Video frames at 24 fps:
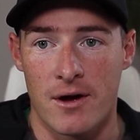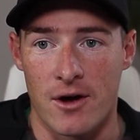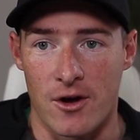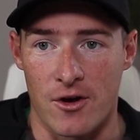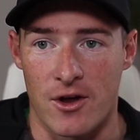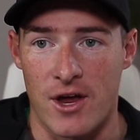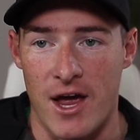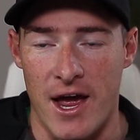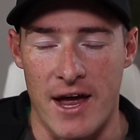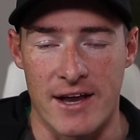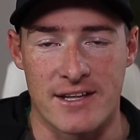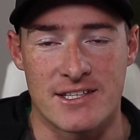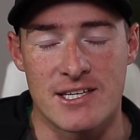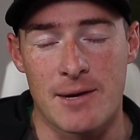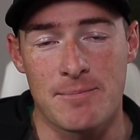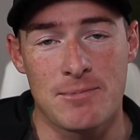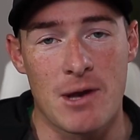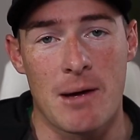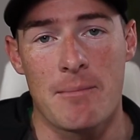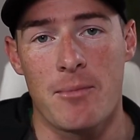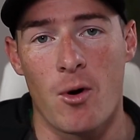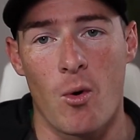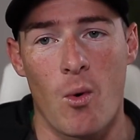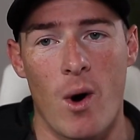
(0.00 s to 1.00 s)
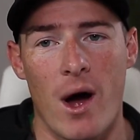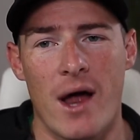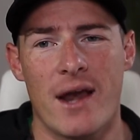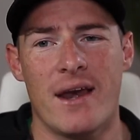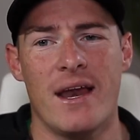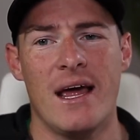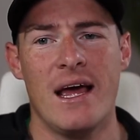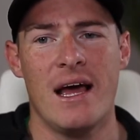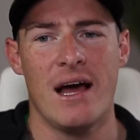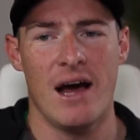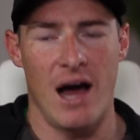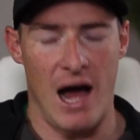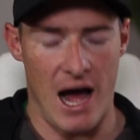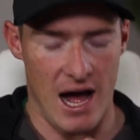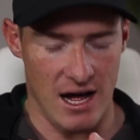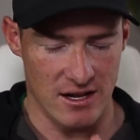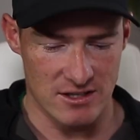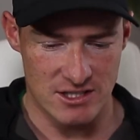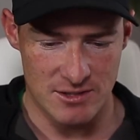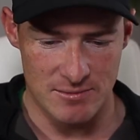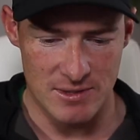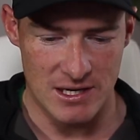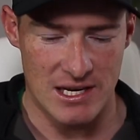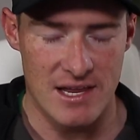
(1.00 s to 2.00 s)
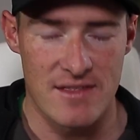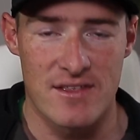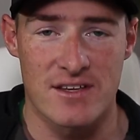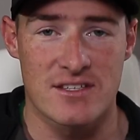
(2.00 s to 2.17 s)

Okay, tip number 1, ultimately,